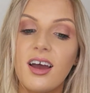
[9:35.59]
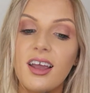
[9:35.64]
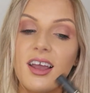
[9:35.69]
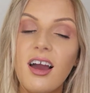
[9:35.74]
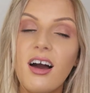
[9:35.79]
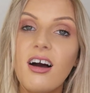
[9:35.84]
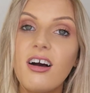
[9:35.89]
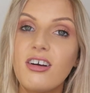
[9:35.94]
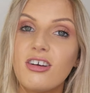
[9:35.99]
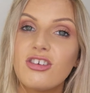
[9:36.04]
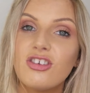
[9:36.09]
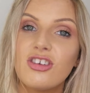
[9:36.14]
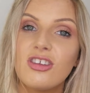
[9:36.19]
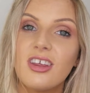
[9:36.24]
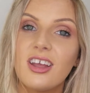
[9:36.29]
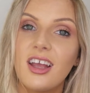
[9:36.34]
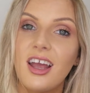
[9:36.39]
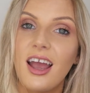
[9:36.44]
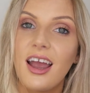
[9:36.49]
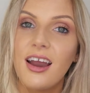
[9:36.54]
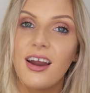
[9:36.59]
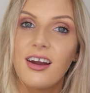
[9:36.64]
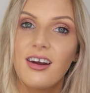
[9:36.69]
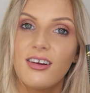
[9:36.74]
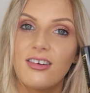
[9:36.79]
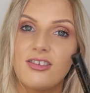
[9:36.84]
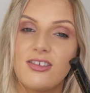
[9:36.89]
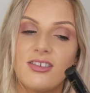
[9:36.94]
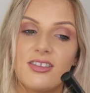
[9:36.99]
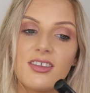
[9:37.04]
I actually
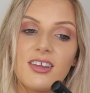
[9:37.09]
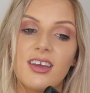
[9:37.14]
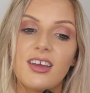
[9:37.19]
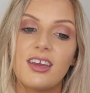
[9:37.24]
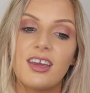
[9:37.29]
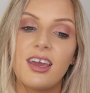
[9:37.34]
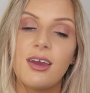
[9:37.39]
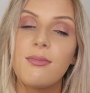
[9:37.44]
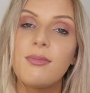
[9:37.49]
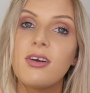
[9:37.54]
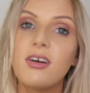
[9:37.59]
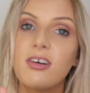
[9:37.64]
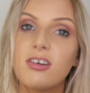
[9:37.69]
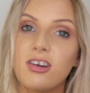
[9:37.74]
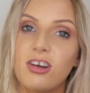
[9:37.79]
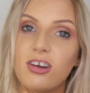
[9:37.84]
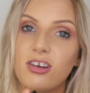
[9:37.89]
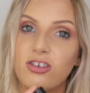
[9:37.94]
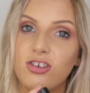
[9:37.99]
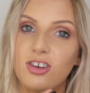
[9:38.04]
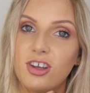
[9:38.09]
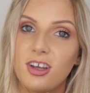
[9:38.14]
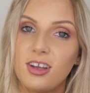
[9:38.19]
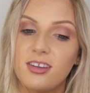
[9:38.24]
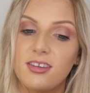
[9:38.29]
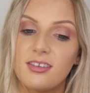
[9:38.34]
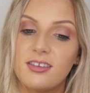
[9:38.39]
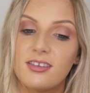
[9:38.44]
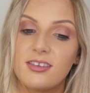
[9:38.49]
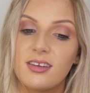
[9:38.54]
heard that Kim
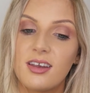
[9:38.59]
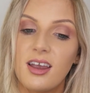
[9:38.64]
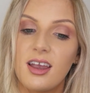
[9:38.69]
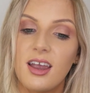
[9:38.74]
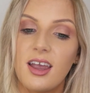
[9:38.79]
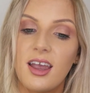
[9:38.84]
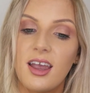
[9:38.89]
Kardashian's